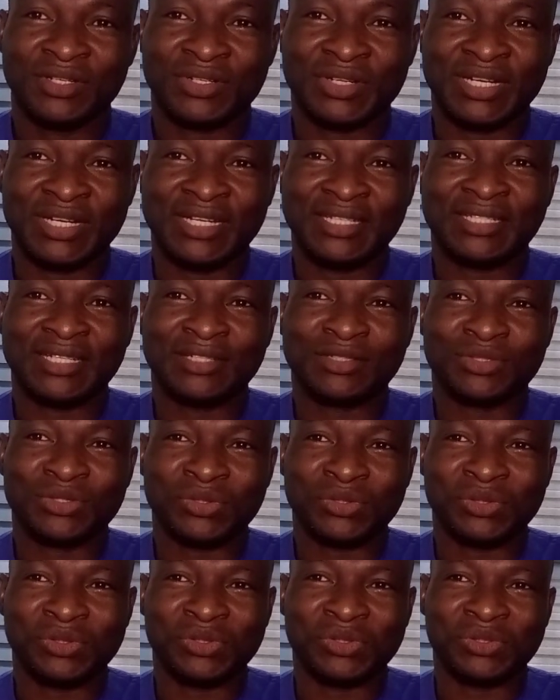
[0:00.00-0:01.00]
related
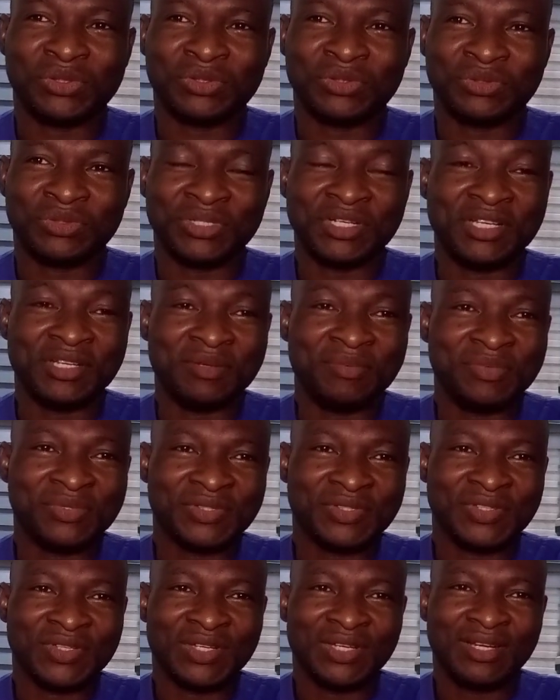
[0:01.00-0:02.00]
to
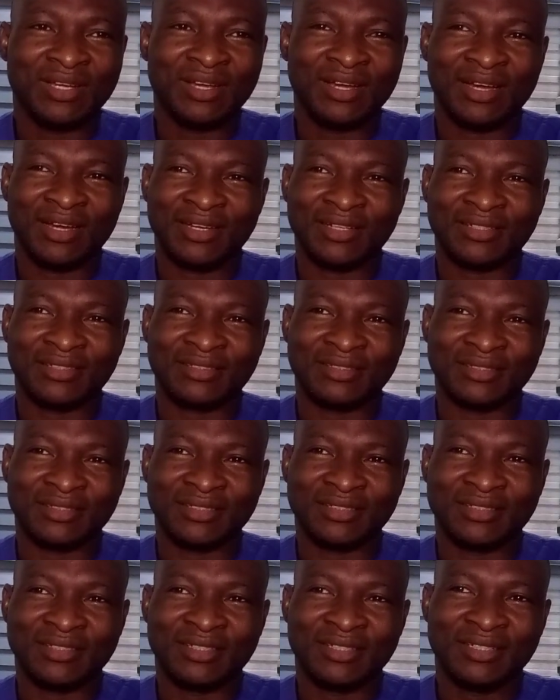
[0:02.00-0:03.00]
ribs
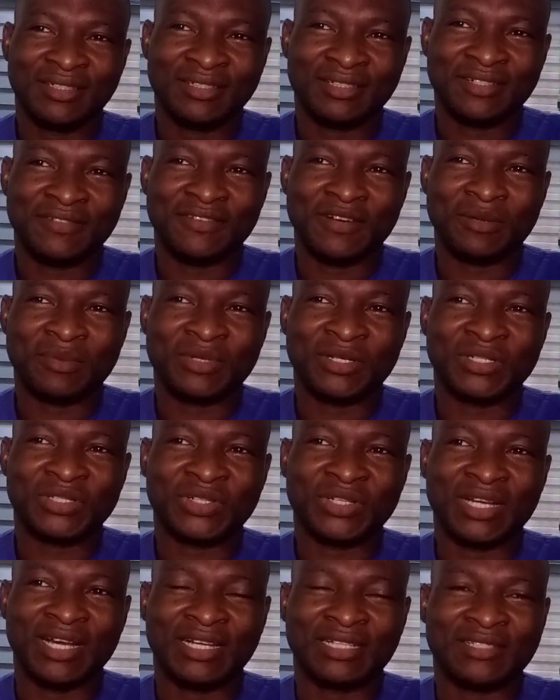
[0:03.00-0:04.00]
and
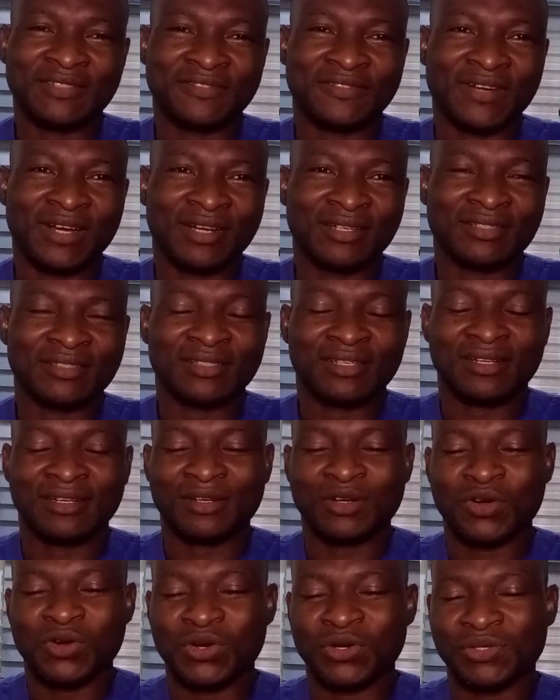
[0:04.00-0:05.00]
reverberation artifacts that
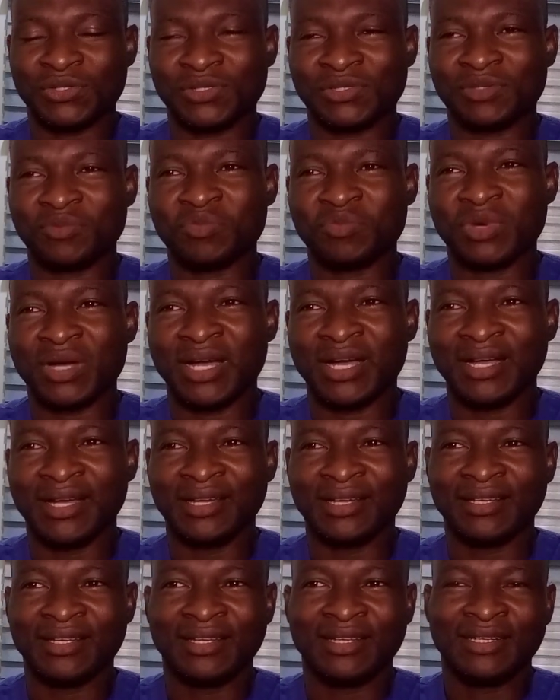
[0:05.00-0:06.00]
are caused by
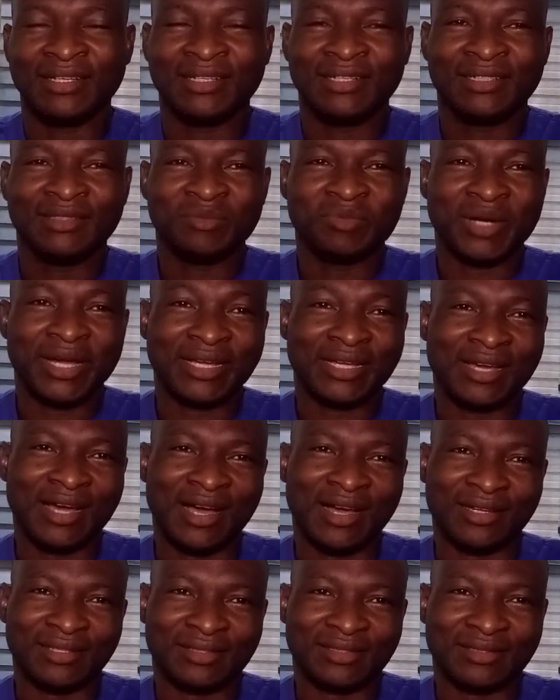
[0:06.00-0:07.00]

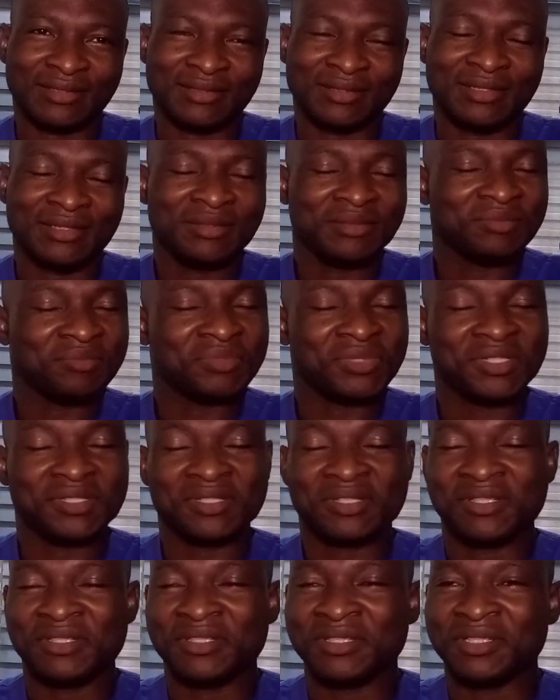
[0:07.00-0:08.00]
gas.
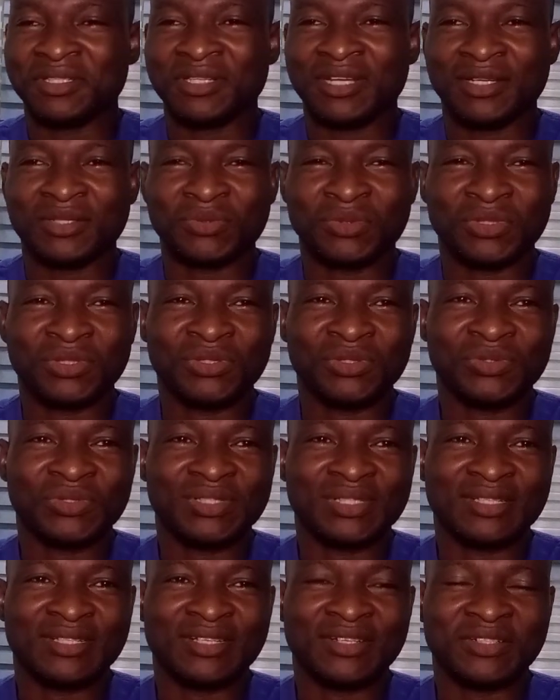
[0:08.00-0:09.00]
Basically, that's what you
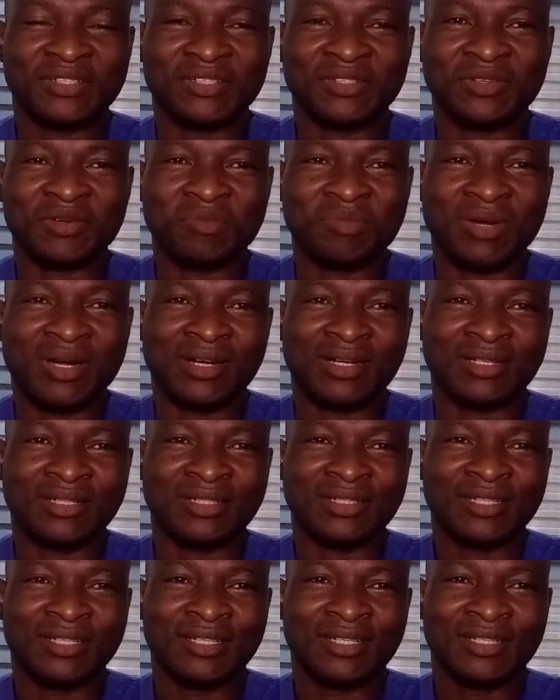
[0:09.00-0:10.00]
see on a
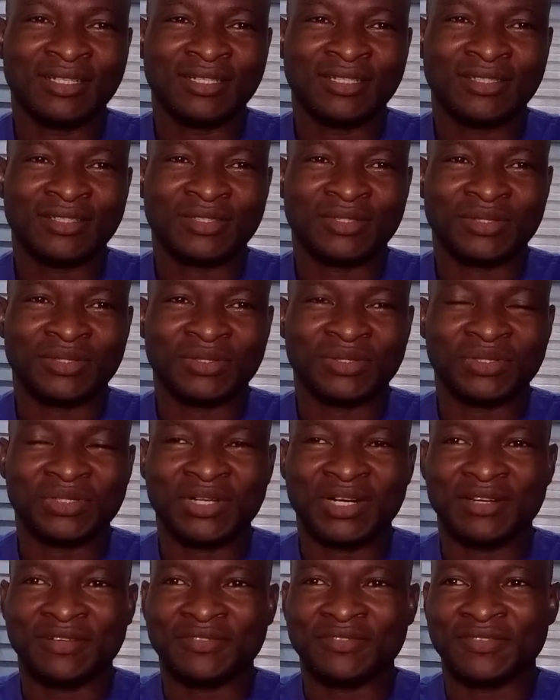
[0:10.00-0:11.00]
normal
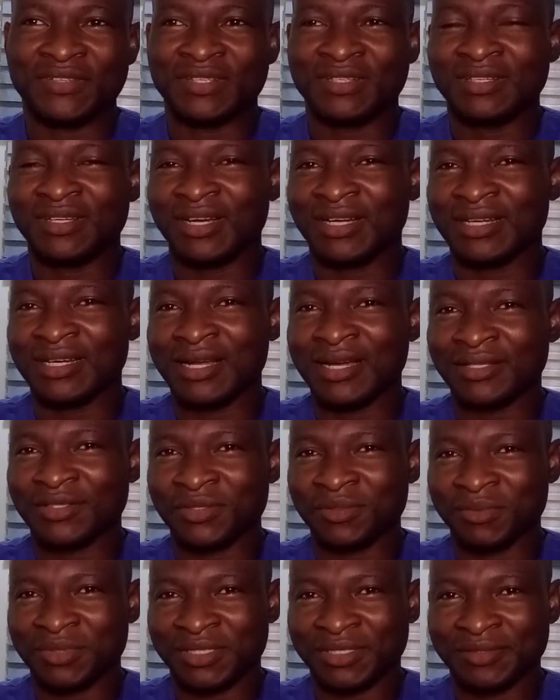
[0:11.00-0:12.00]
sonographic
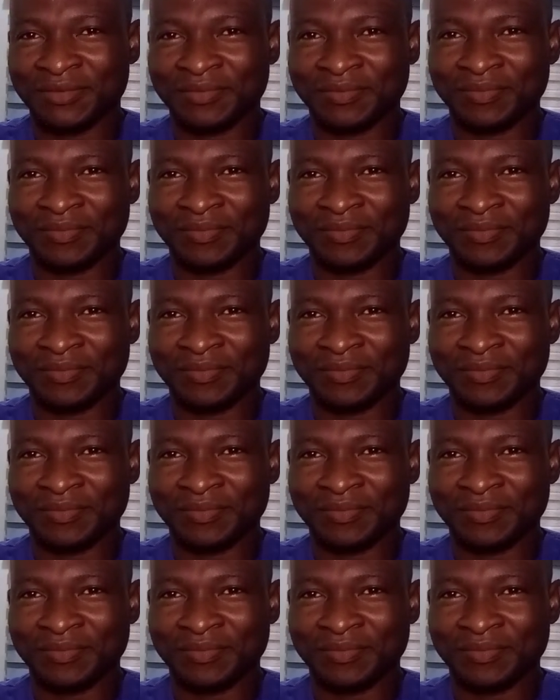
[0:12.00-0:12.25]
anatomy